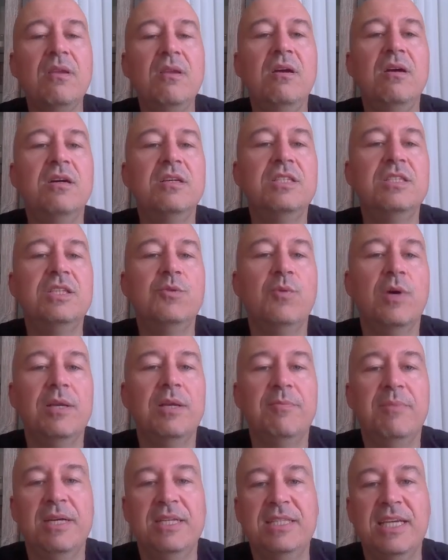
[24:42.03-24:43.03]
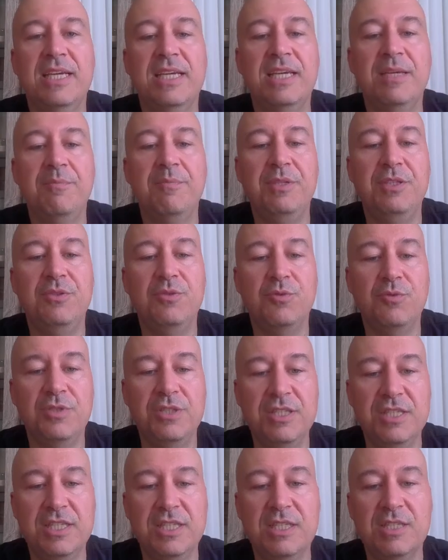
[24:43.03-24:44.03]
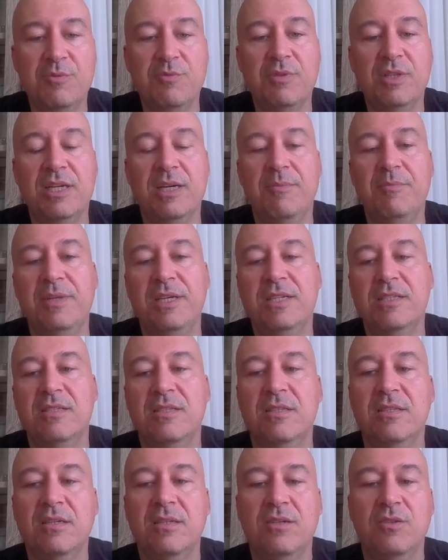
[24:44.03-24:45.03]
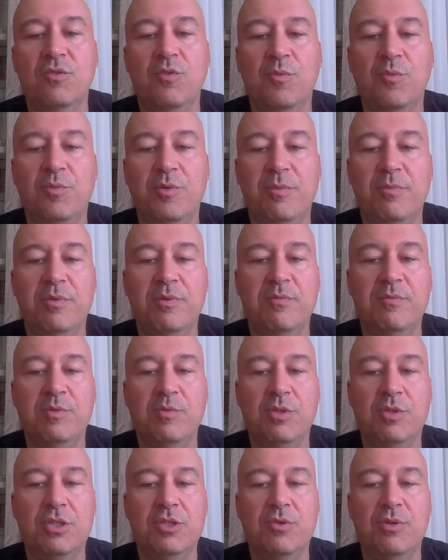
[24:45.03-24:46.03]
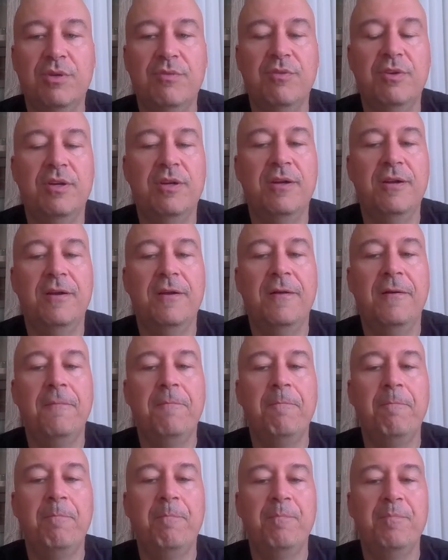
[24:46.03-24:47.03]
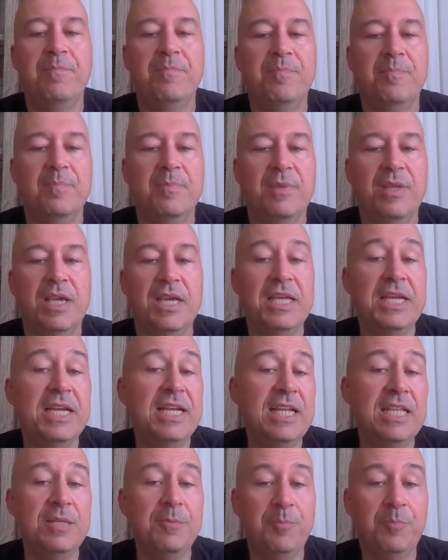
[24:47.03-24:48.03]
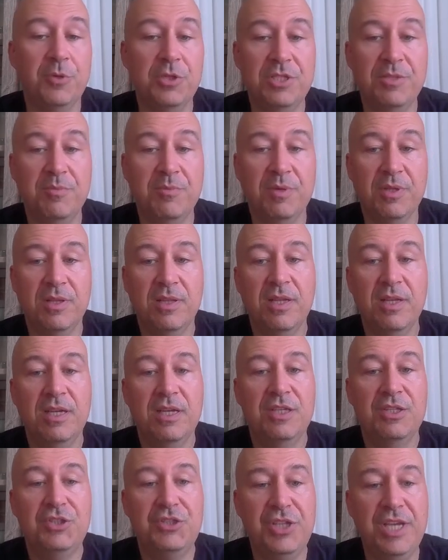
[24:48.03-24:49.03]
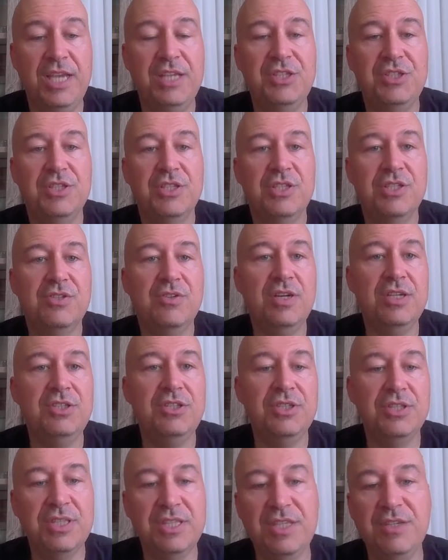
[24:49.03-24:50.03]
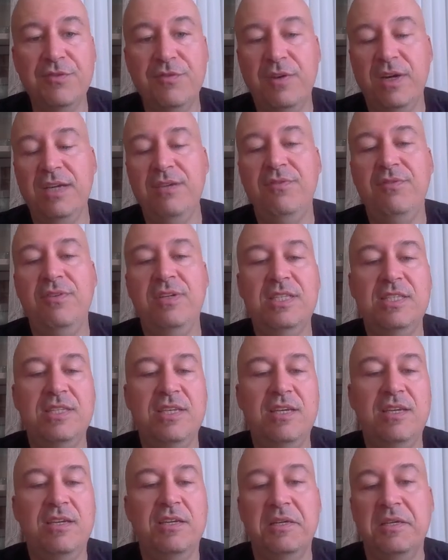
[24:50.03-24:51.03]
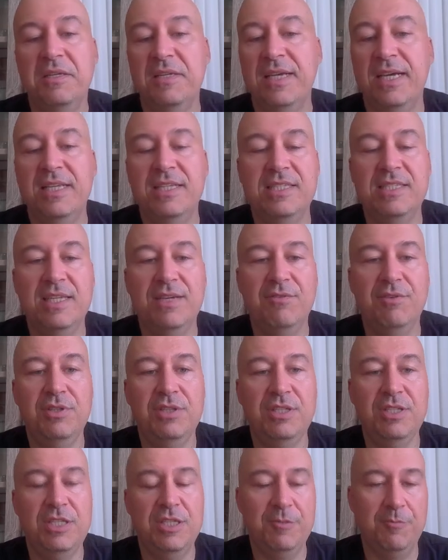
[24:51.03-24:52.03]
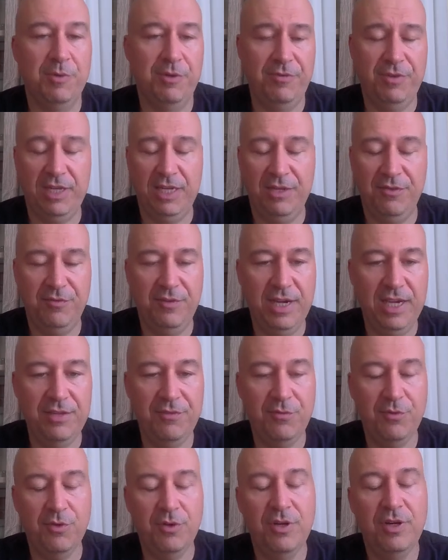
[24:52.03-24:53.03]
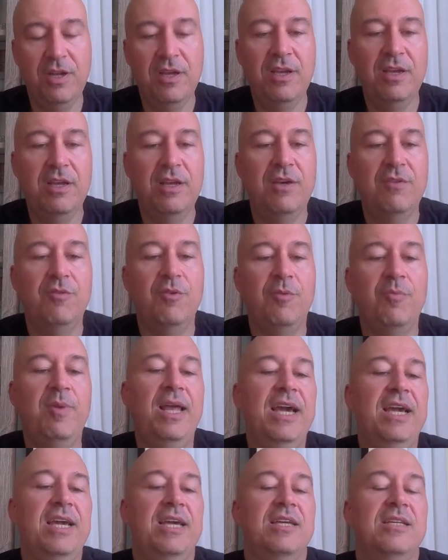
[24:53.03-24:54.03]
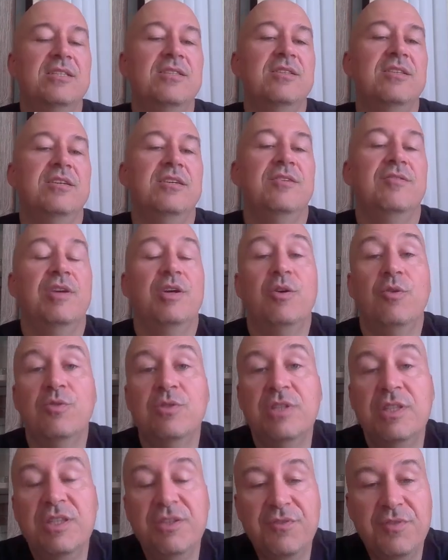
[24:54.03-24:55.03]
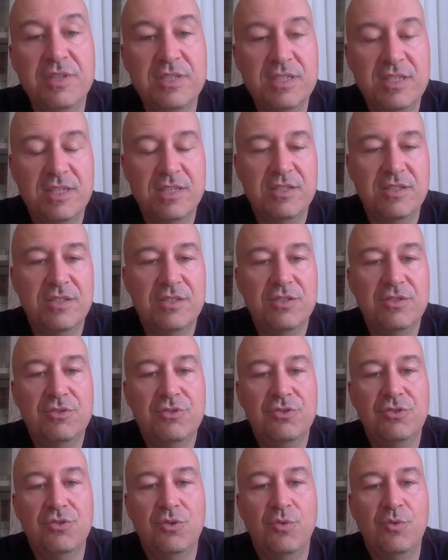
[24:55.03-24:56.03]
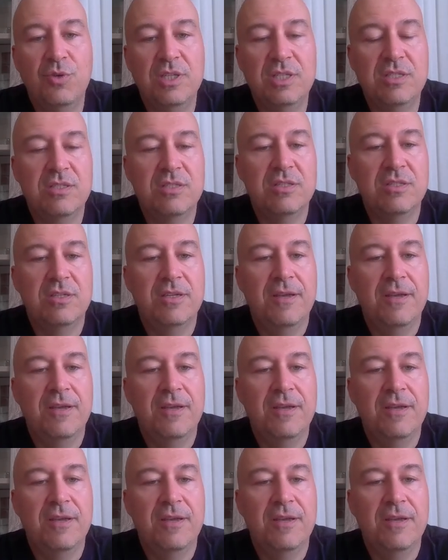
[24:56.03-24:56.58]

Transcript: c1 by attacking b2. c6 will come next, no problems whatsoever. And another possible change in the structure, d5, let's say, knight e7. This is perfectly fine for black, as the Ragozin defense has shown us